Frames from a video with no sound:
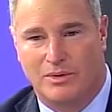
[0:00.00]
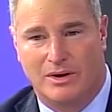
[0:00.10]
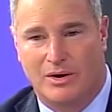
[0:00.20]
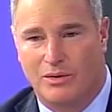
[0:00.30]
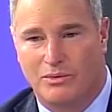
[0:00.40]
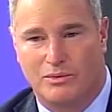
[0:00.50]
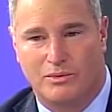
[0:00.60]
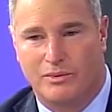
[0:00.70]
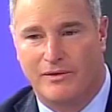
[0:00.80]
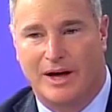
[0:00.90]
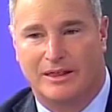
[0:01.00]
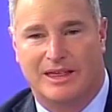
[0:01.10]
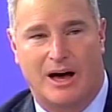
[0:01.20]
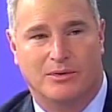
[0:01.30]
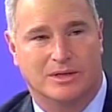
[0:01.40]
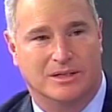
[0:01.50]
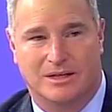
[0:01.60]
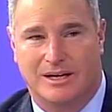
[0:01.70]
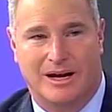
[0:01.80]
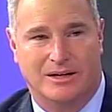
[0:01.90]
you know, we've got
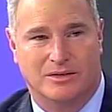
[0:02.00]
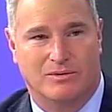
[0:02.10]
thousands of dentists